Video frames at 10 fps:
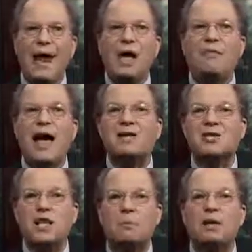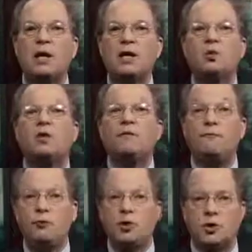And that segment included
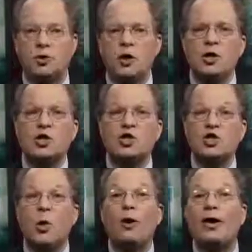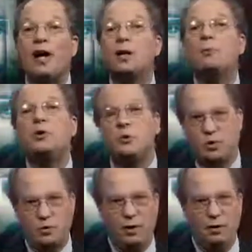footage showing a computer
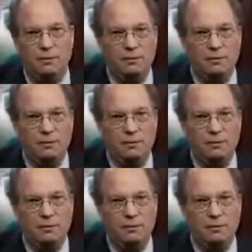screen.